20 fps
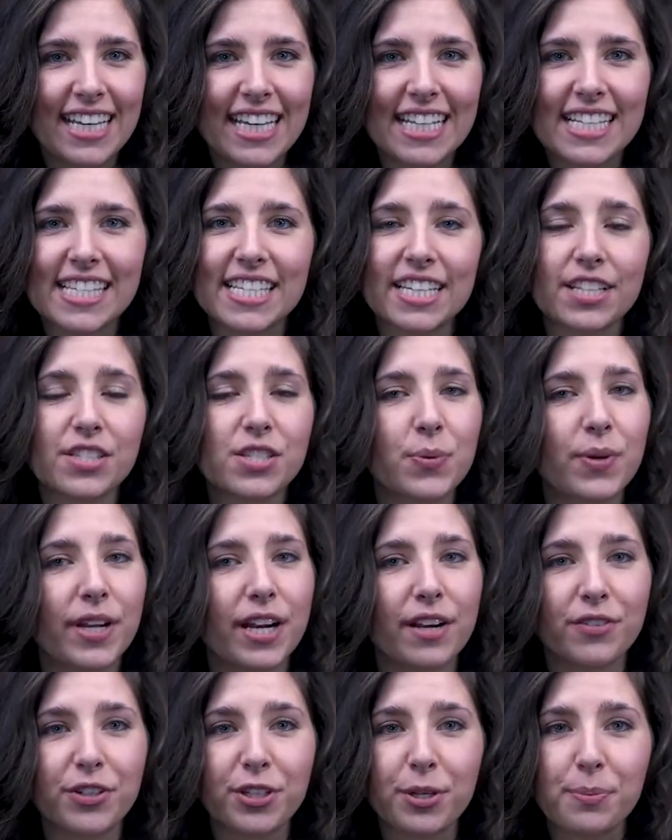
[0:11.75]
It sticks to
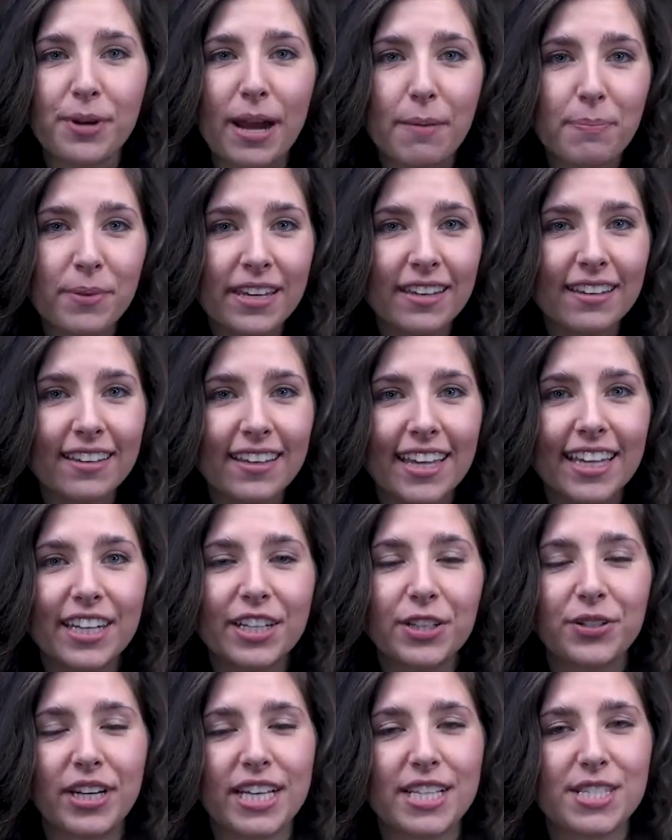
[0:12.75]
whatever you're prepping, and
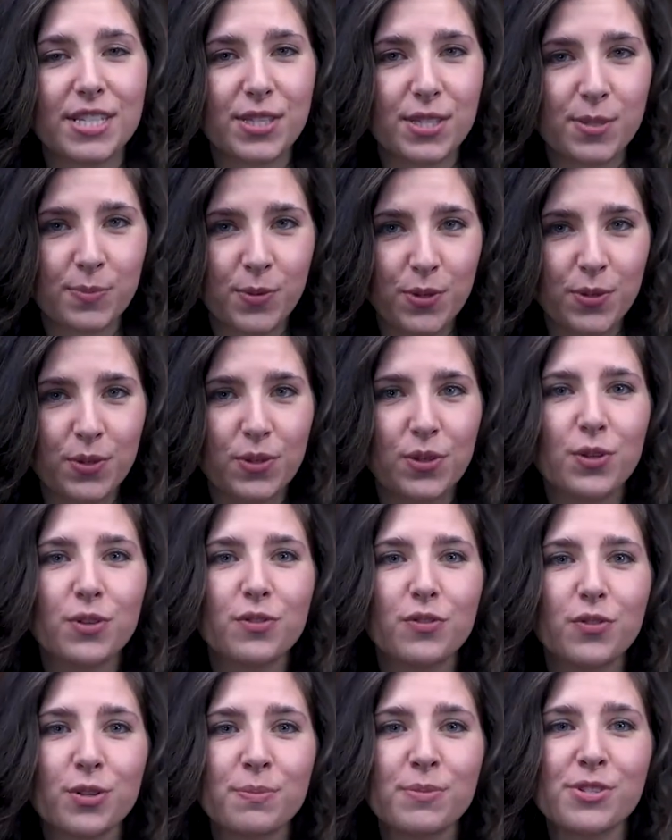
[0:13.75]
it creates a smooth,
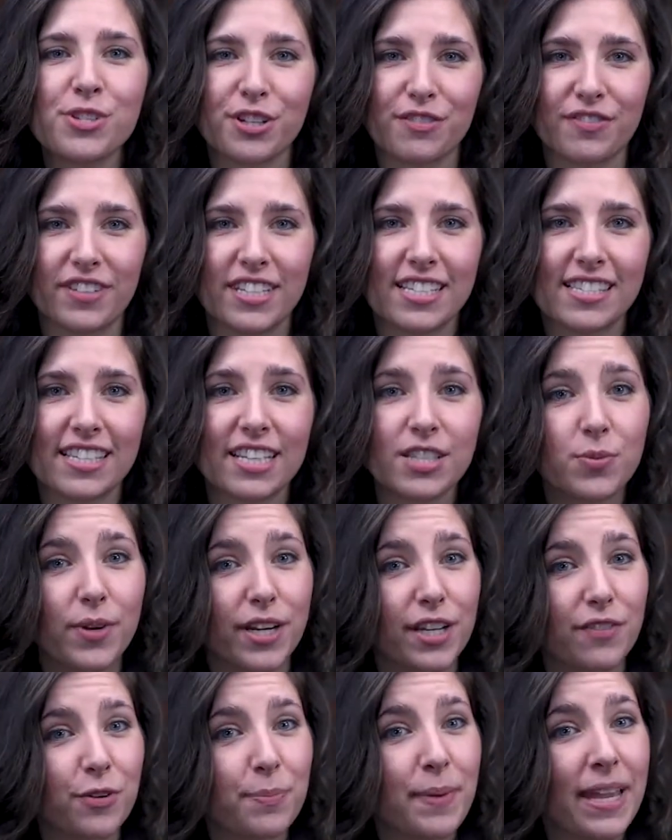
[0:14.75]
uniform surface that's
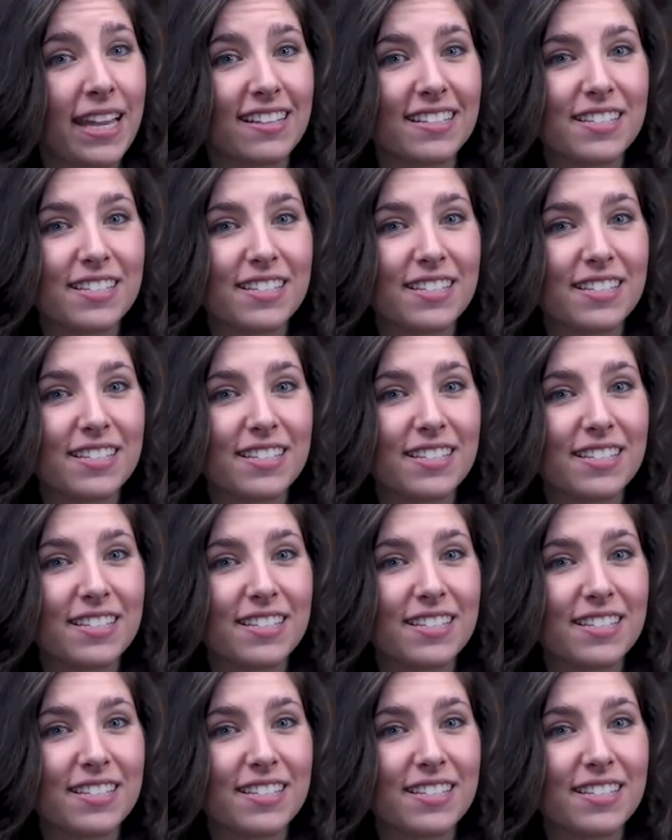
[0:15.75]
ready for paint.